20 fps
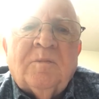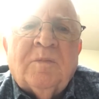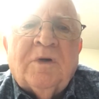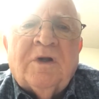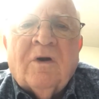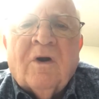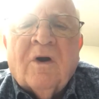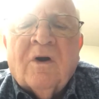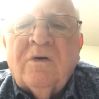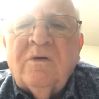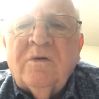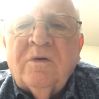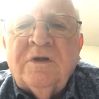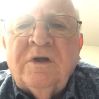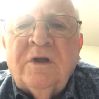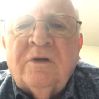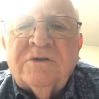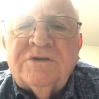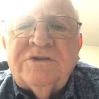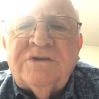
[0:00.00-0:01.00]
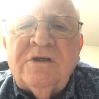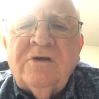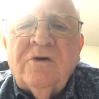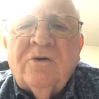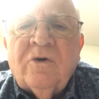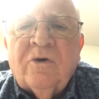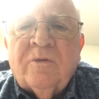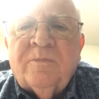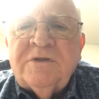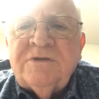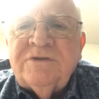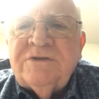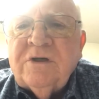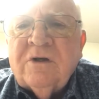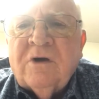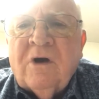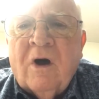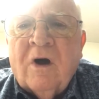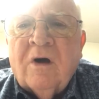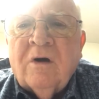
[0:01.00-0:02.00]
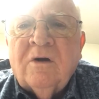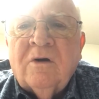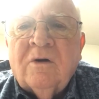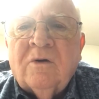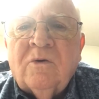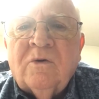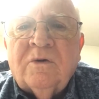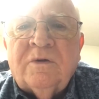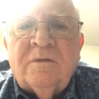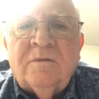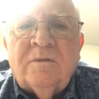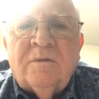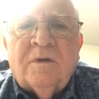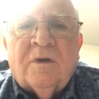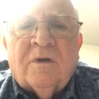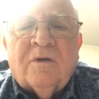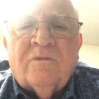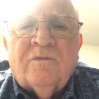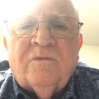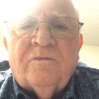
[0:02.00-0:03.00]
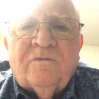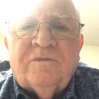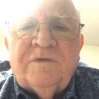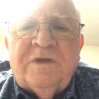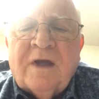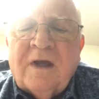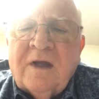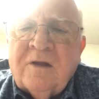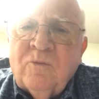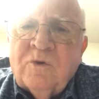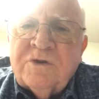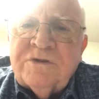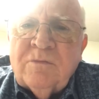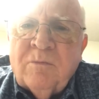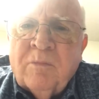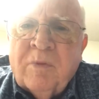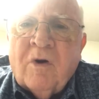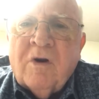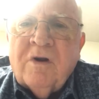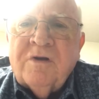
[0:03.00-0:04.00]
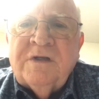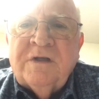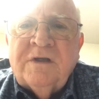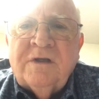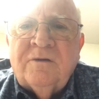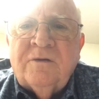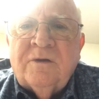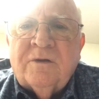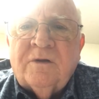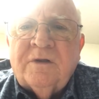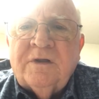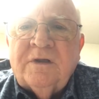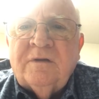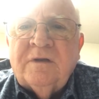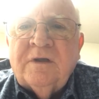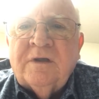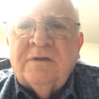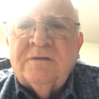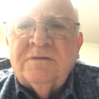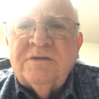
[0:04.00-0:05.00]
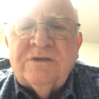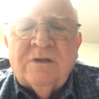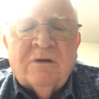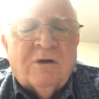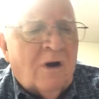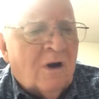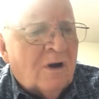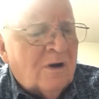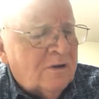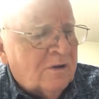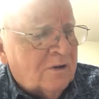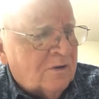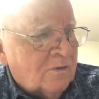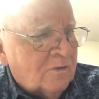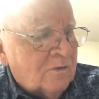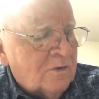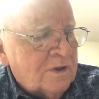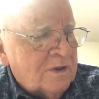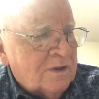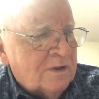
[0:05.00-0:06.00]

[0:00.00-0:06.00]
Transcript: but her, you know, she grew up in Chicago and her dad was a bartender in, in Chicago,